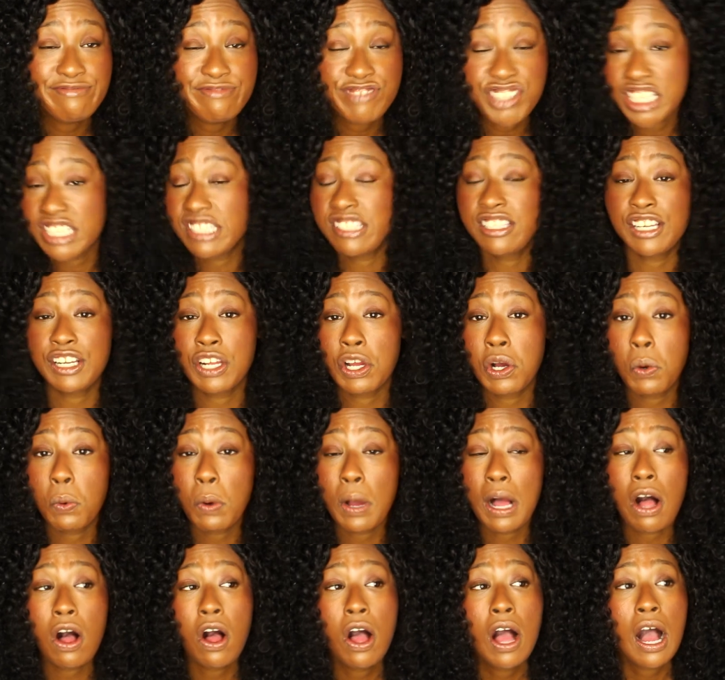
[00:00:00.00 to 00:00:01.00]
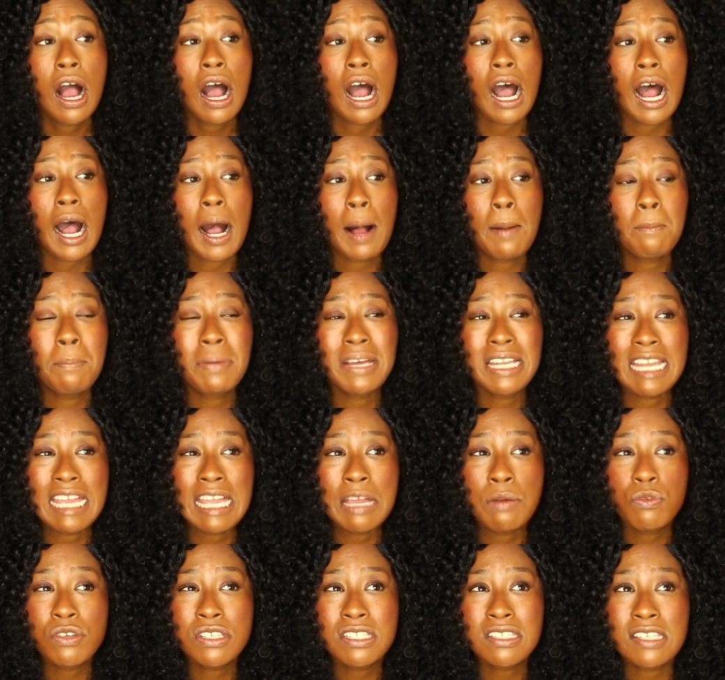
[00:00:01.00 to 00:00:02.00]
Just didn't go well. But
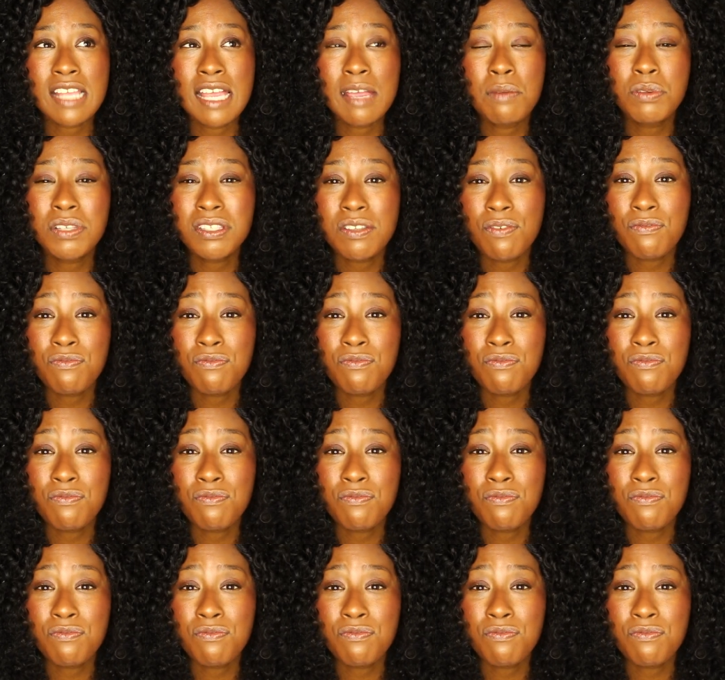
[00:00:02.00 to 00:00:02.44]
it was